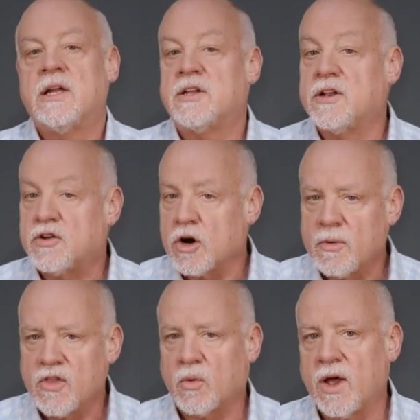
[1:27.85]
To
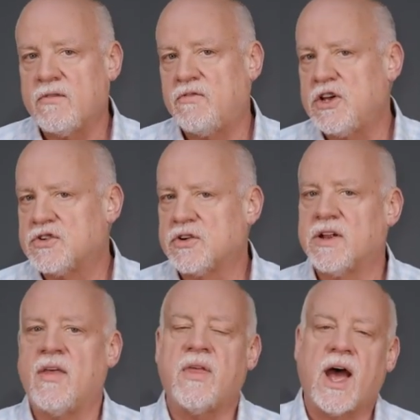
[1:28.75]
determine the right features
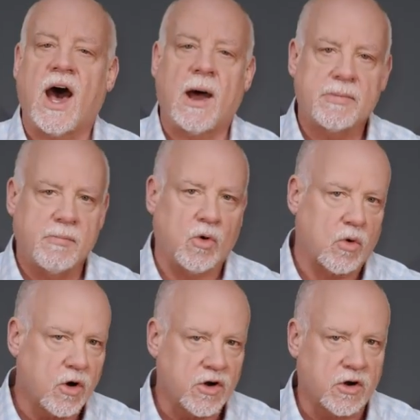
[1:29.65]
and the optimal
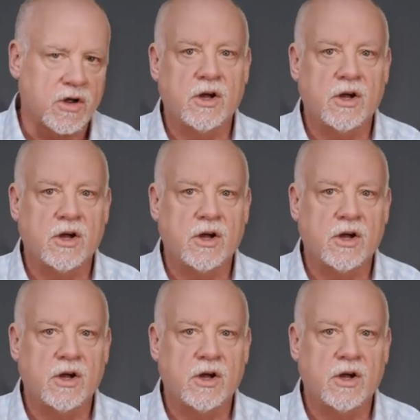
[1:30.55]
order,